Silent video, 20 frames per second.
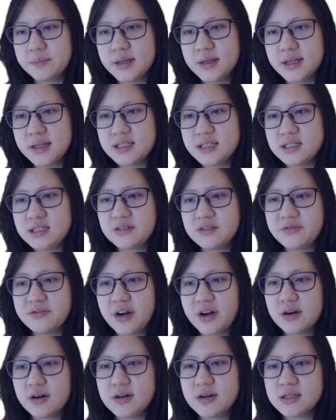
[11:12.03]
this is a
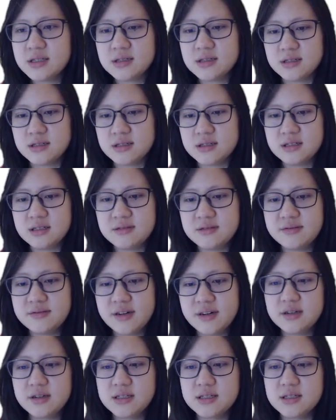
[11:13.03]
virus, this is a
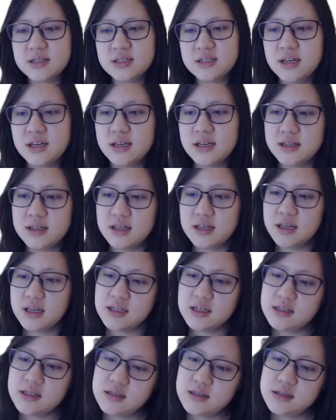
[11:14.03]
virus,
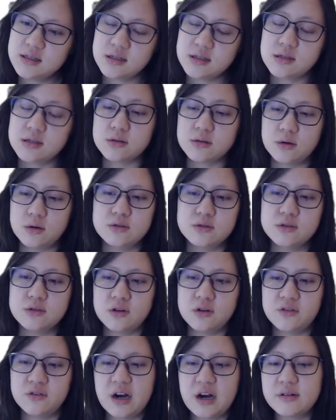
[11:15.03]
this is also
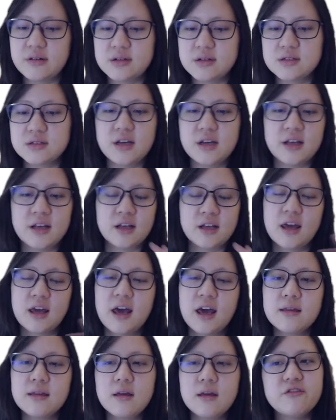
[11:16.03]
a virus. And
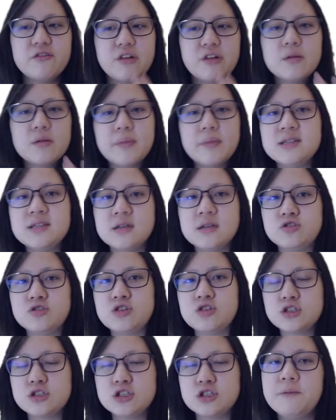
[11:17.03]
again, very basic
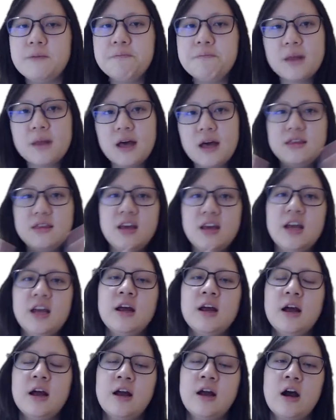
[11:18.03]
structure,
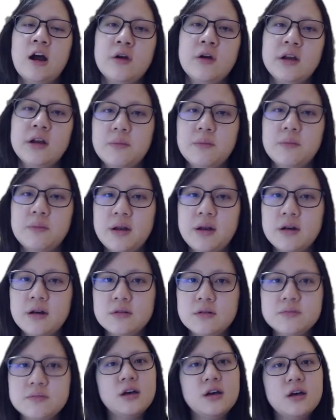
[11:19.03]
DNA and RNA in the
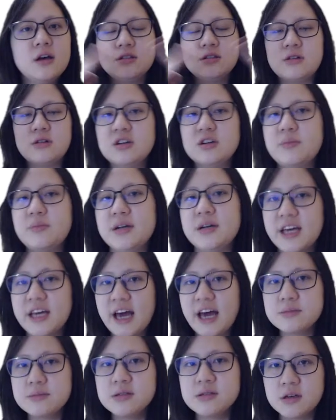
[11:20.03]
middle, surrounded by the
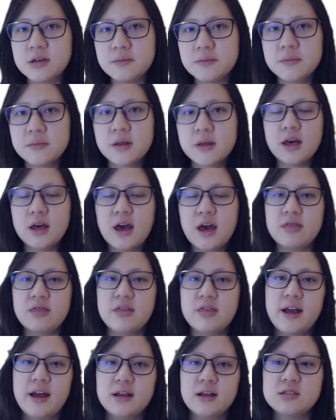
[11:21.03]
capsid, and
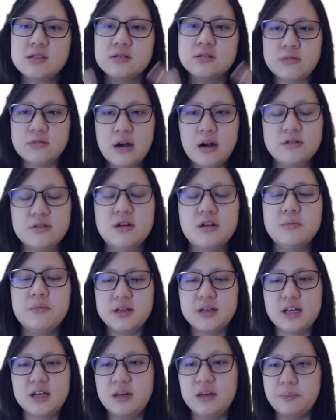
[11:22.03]
then surrounded by
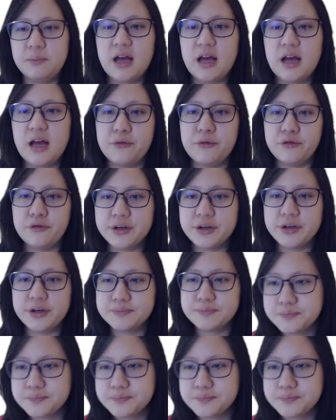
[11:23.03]
the lipid envelope.